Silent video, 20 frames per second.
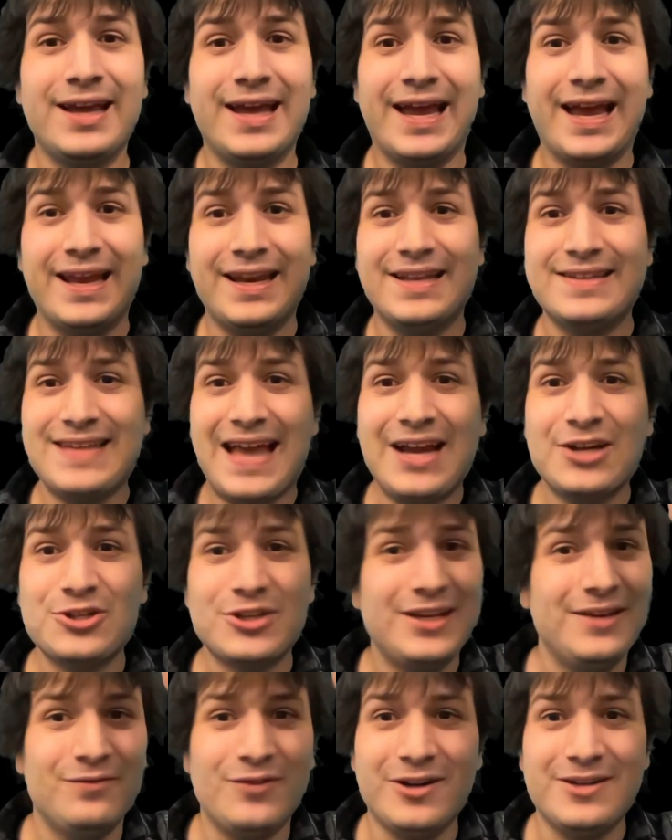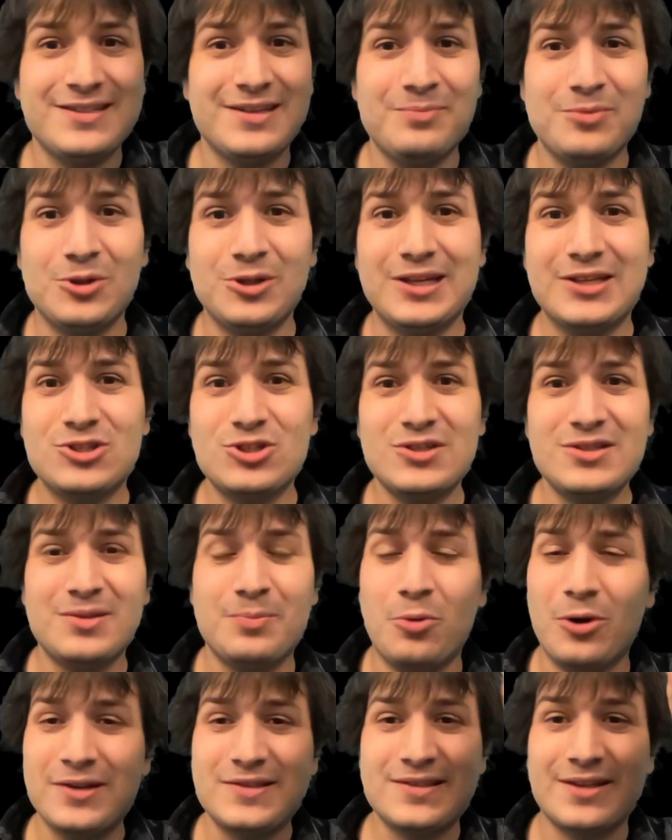And it's actually very simple. It's just the
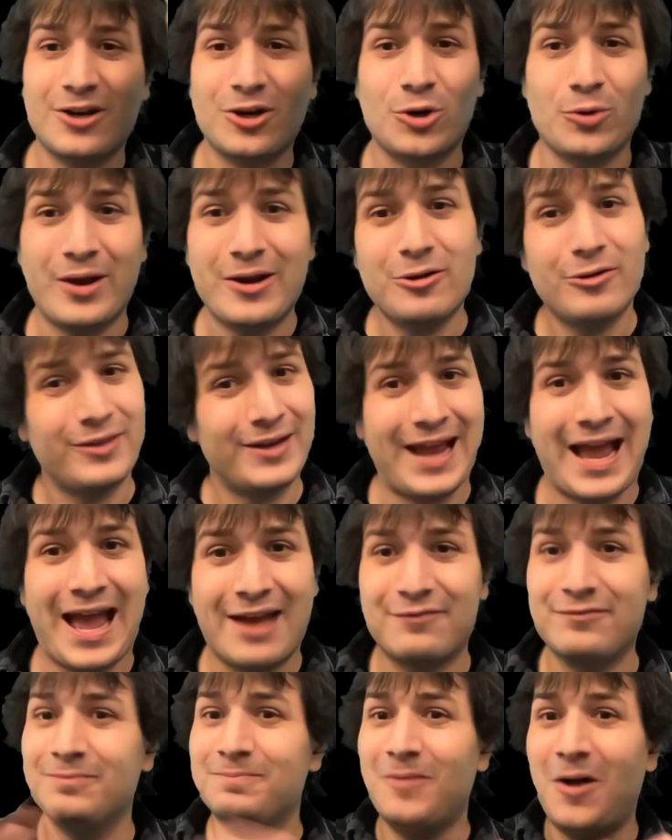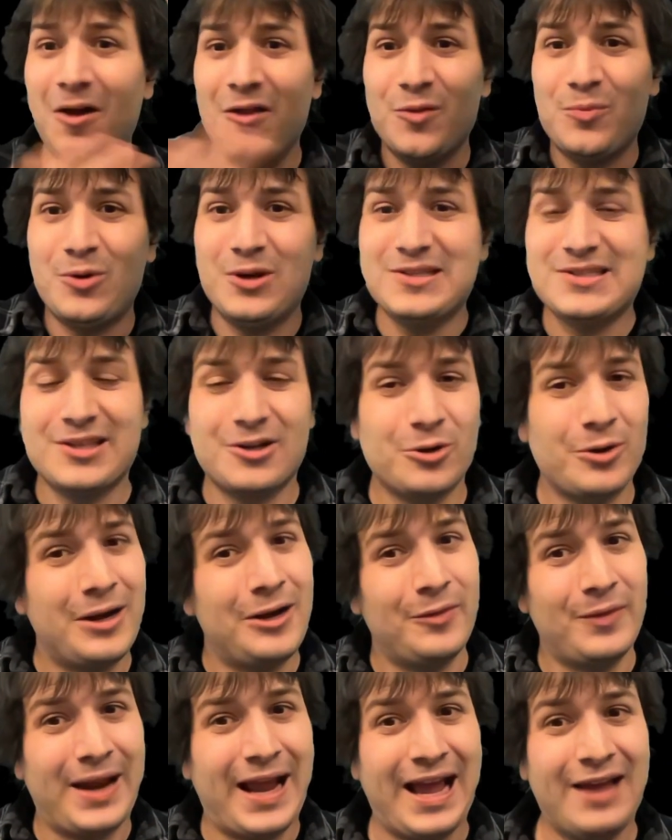points that are greater than a half. All the points that are greater
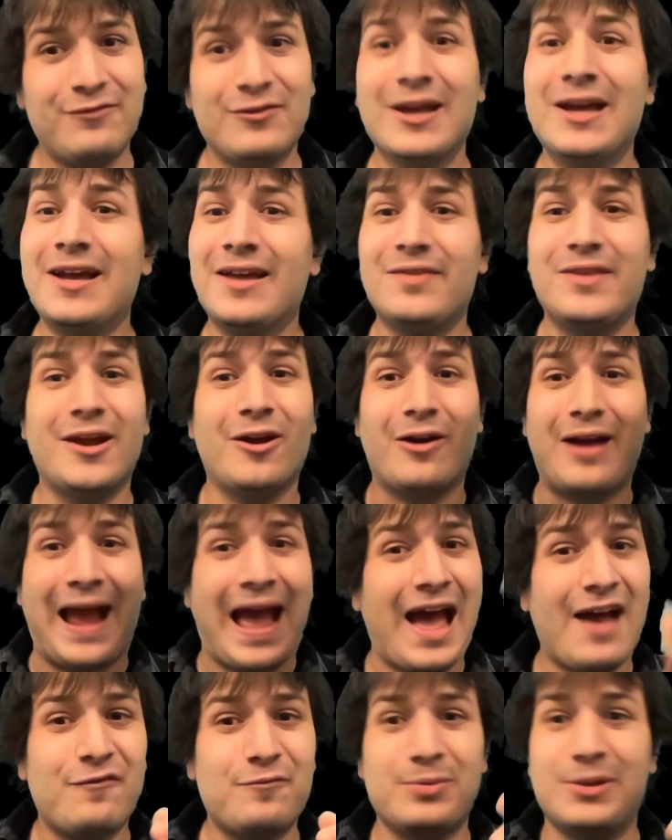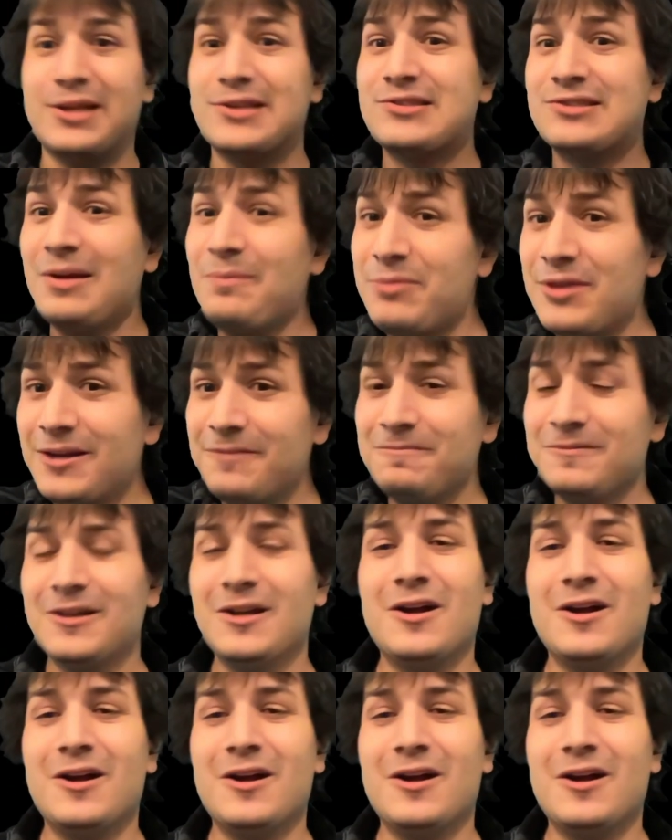than a half, they are a half plus something.